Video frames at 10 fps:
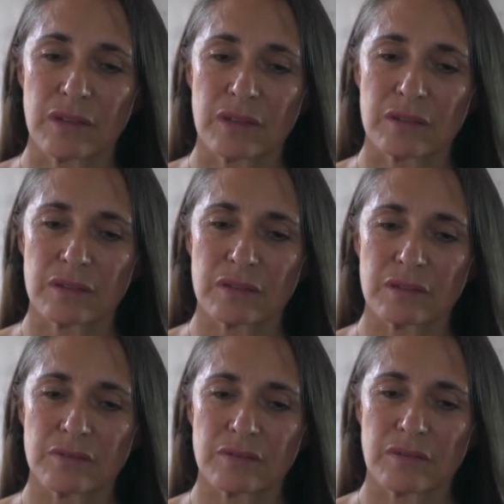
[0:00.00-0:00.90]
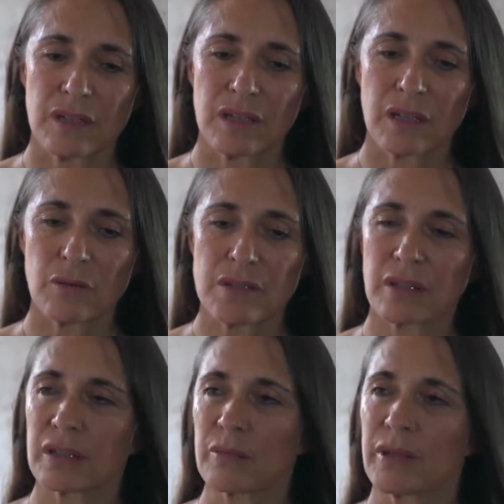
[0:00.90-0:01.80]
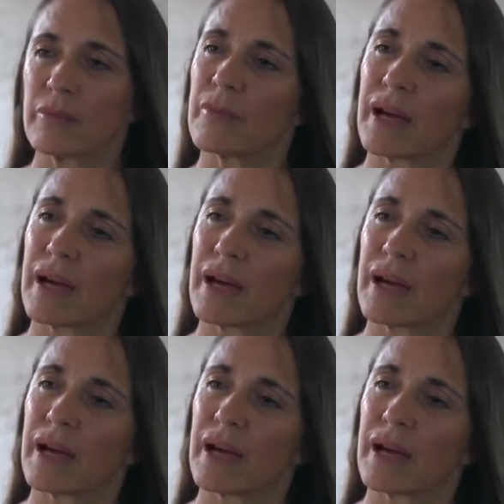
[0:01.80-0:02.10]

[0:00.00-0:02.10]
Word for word: And um, he was a little bit